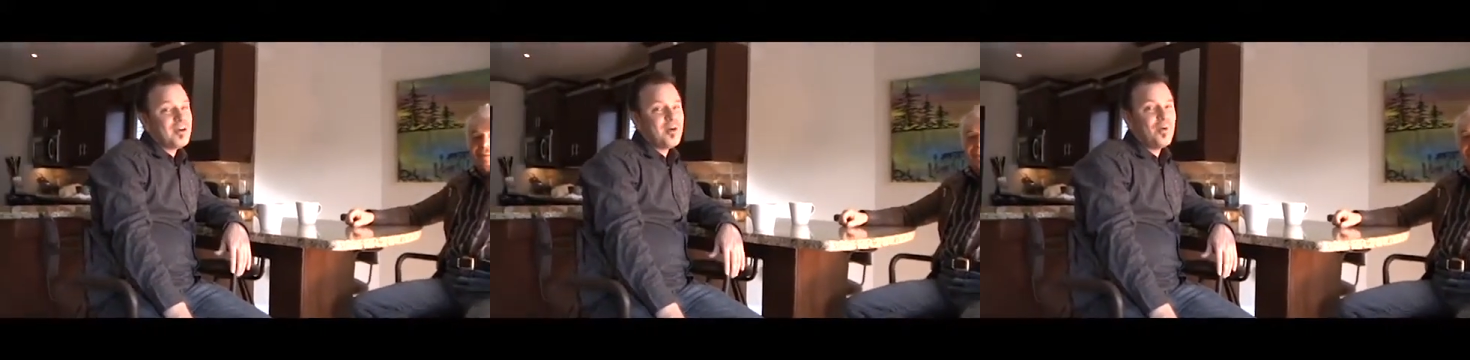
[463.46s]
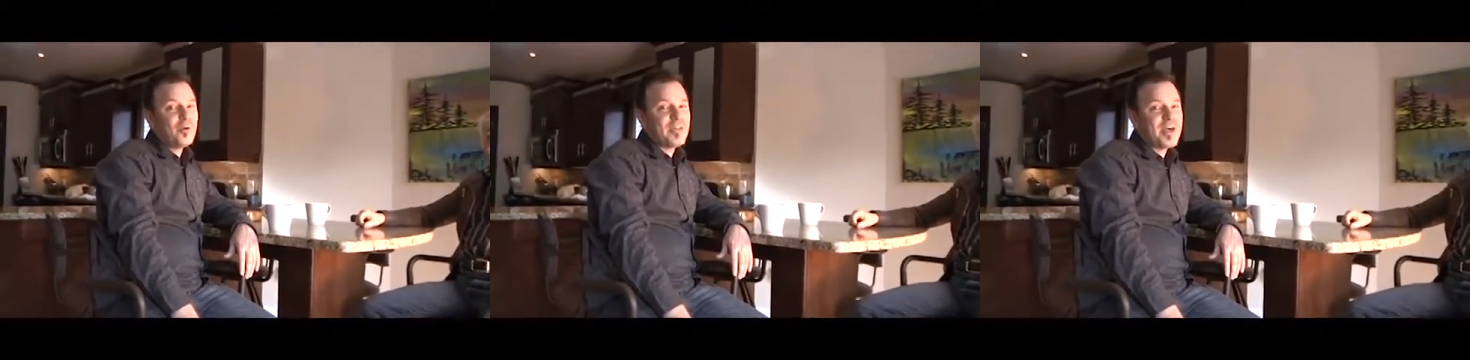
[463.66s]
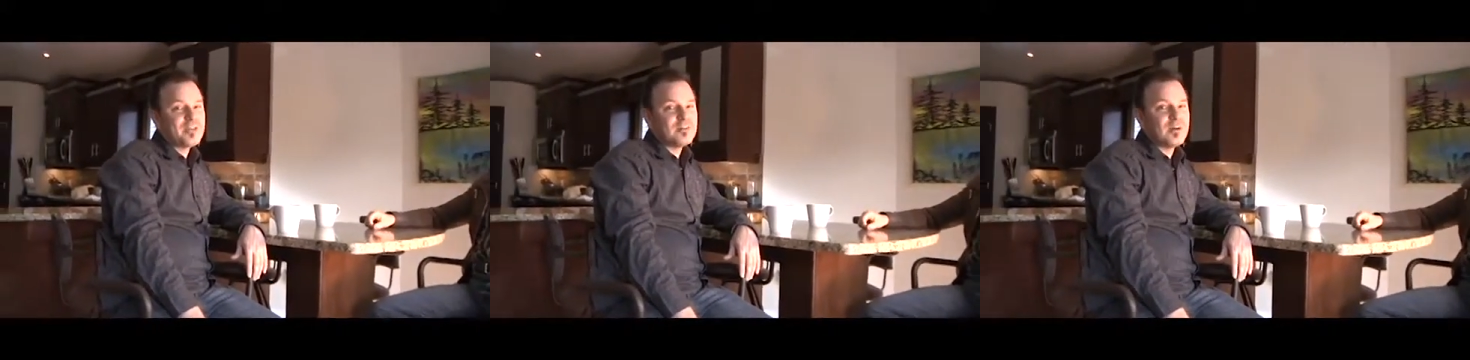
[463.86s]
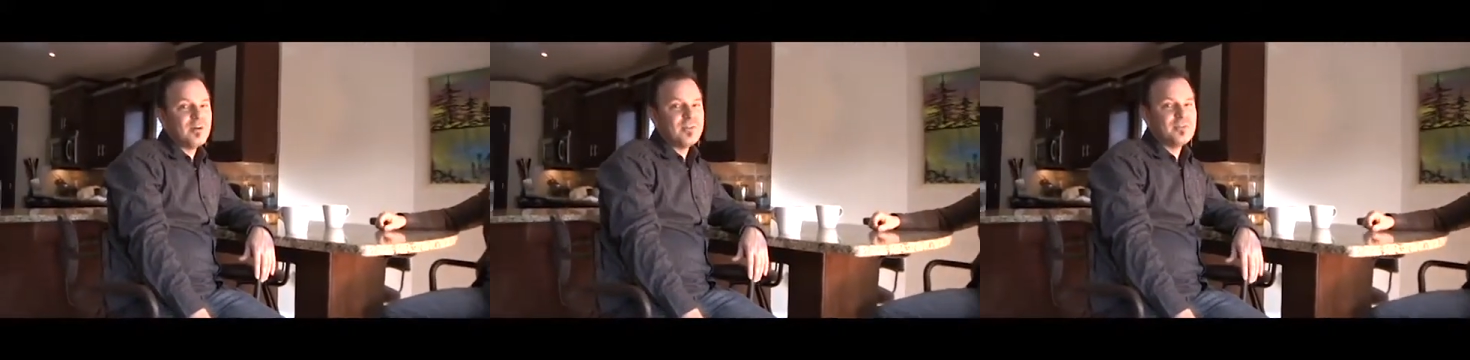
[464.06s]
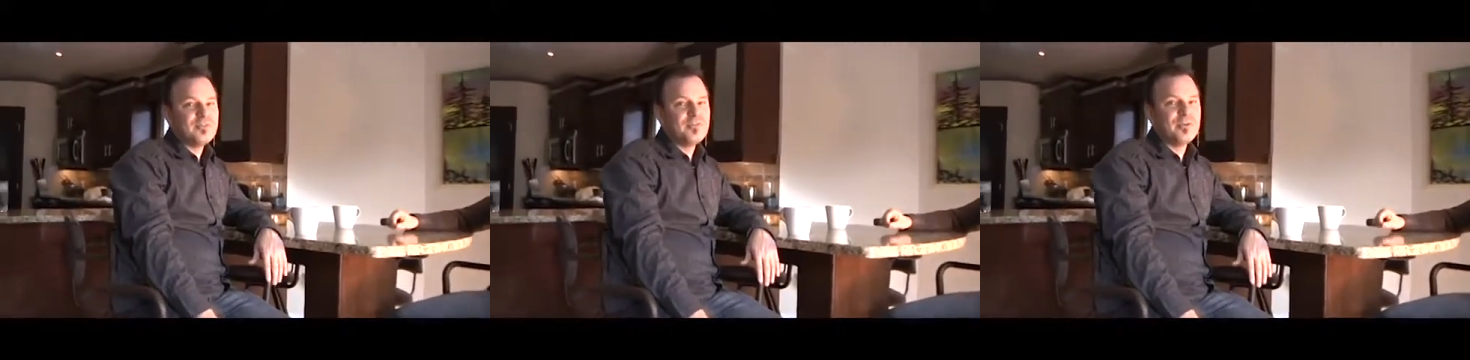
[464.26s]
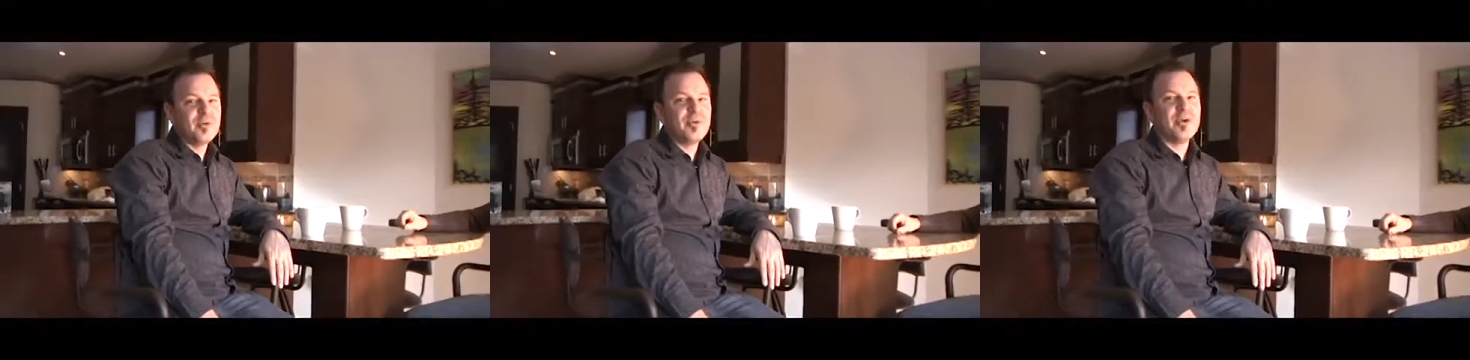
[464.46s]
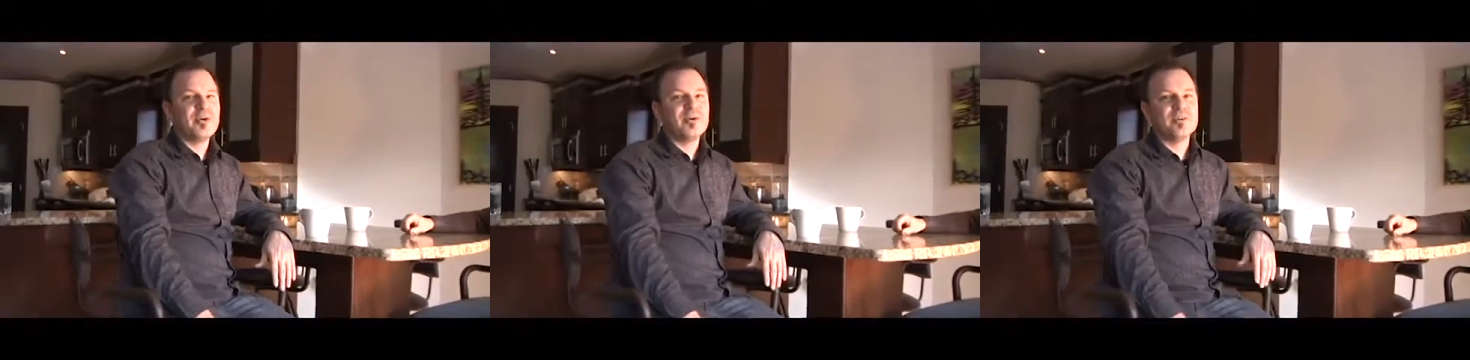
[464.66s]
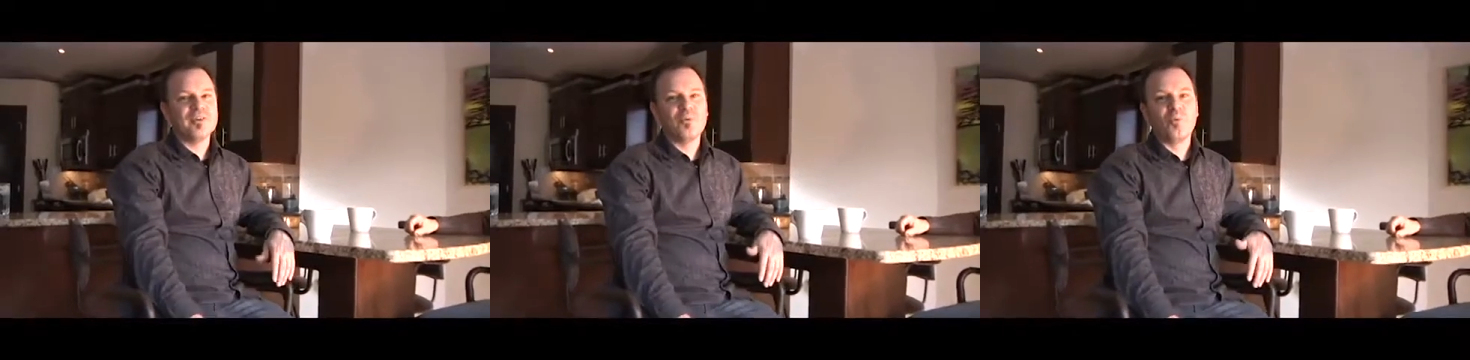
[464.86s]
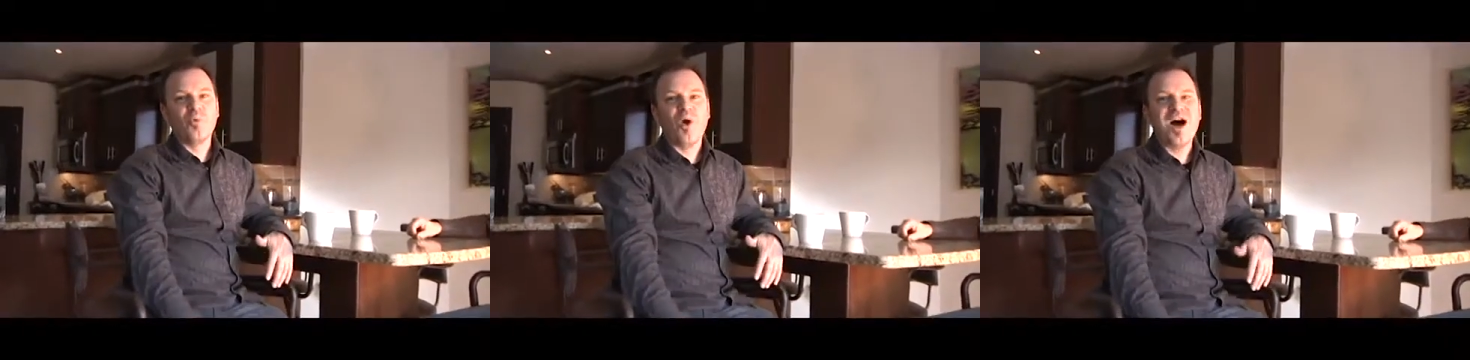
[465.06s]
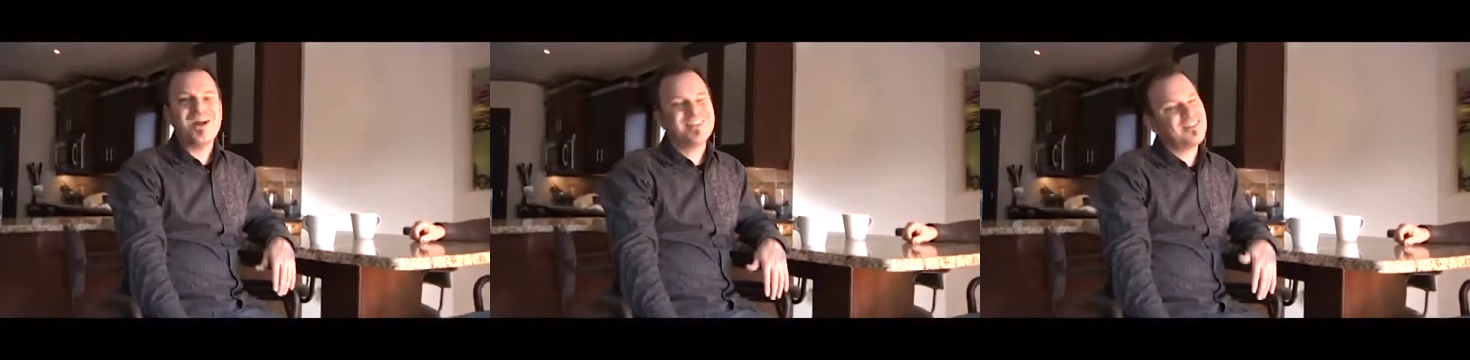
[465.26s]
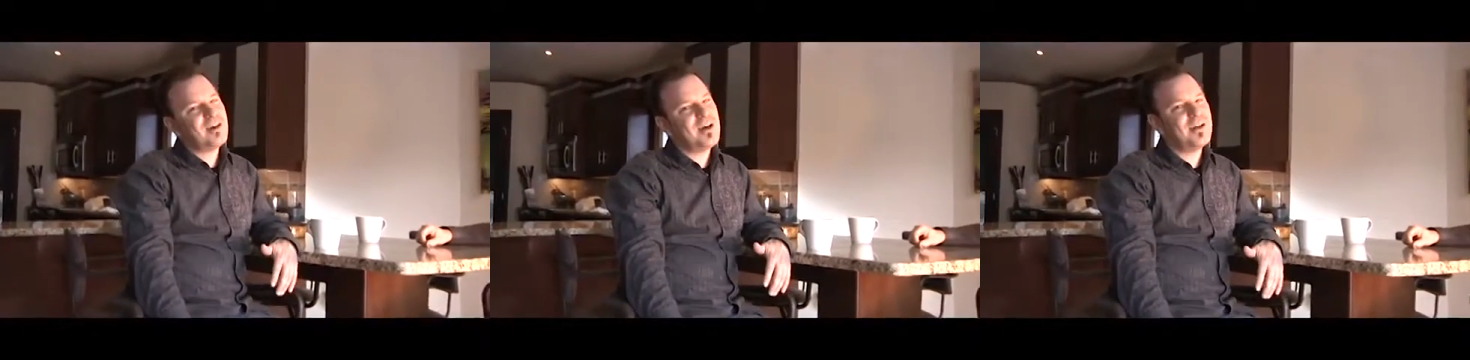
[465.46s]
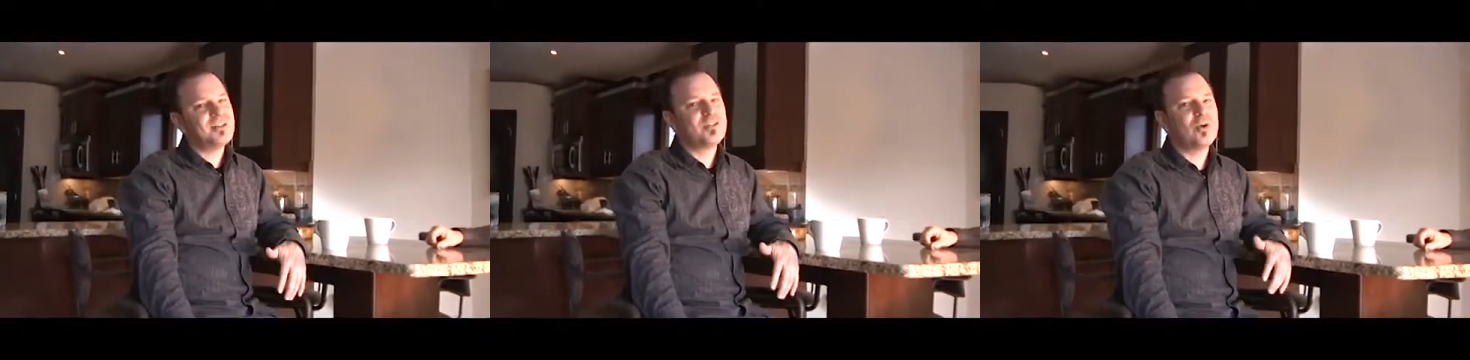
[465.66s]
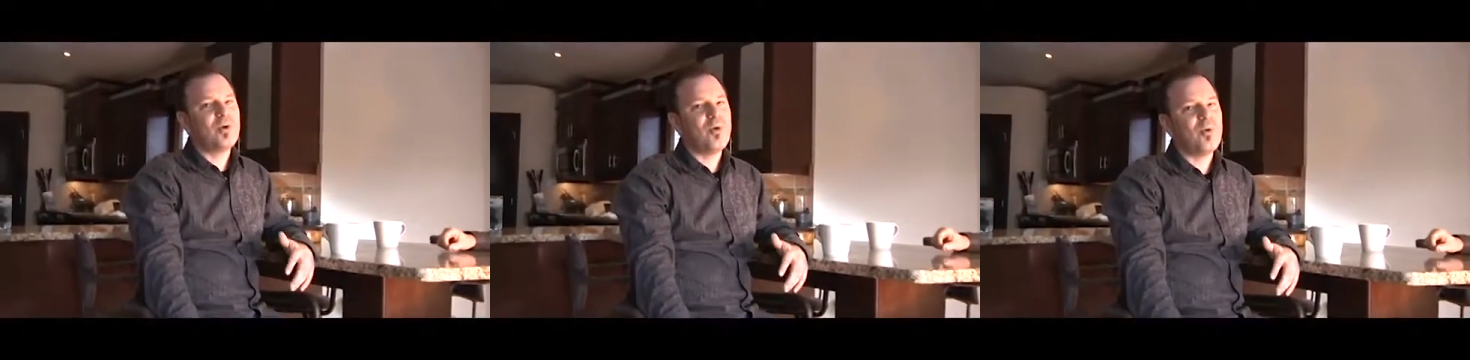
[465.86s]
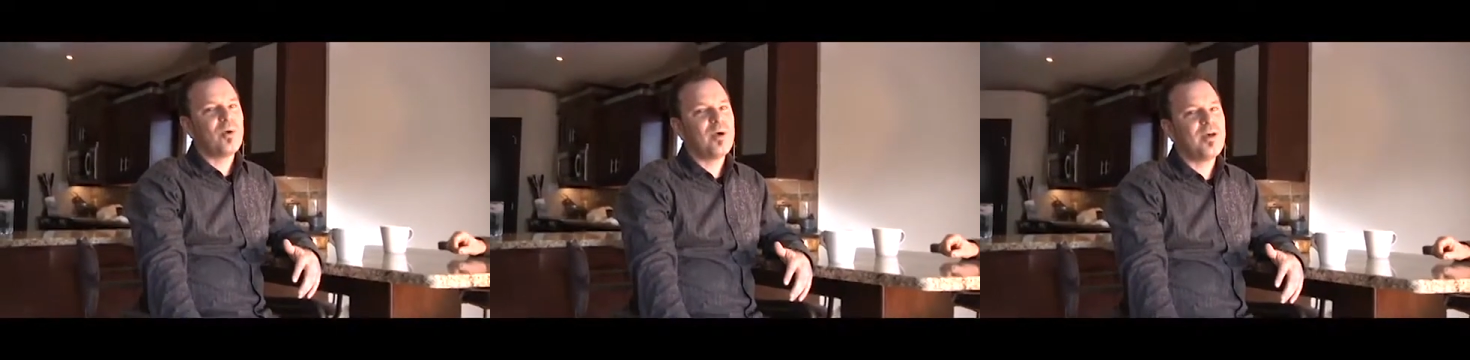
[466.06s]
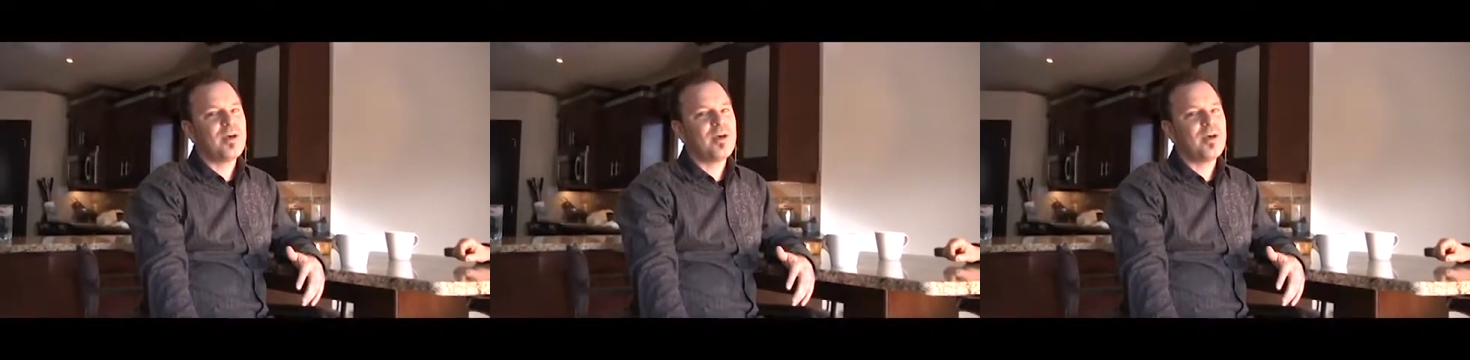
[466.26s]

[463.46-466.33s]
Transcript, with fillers: Well, that's our interview here on the Rock Talk Show.